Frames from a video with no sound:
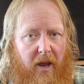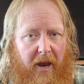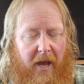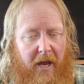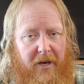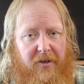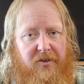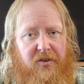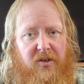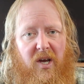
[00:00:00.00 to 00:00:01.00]

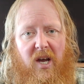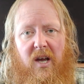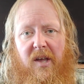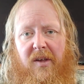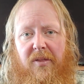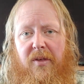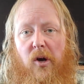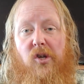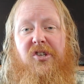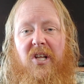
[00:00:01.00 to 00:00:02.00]
and uh,
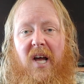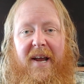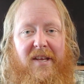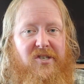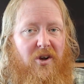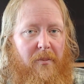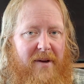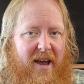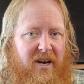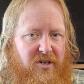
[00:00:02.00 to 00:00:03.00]
those lines go
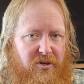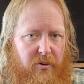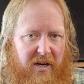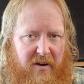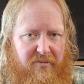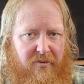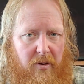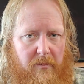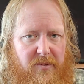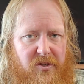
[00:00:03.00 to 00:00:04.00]
back to
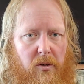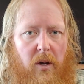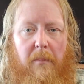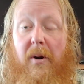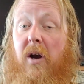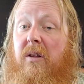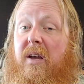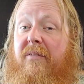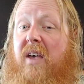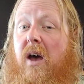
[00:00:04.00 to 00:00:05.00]
Ephraim. So I'm
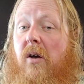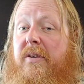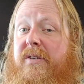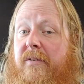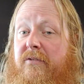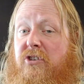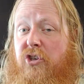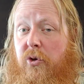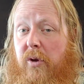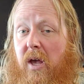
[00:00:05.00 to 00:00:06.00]
partly of the house of
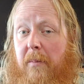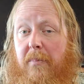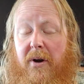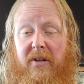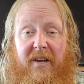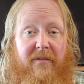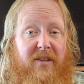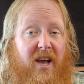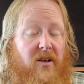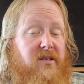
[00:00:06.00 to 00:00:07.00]
Judah and partly of
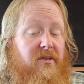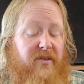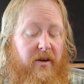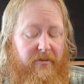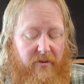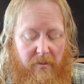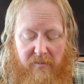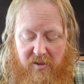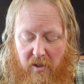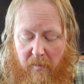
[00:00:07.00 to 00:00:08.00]
the house of Ephraim.
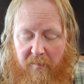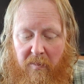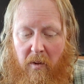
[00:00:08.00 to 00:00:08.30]
So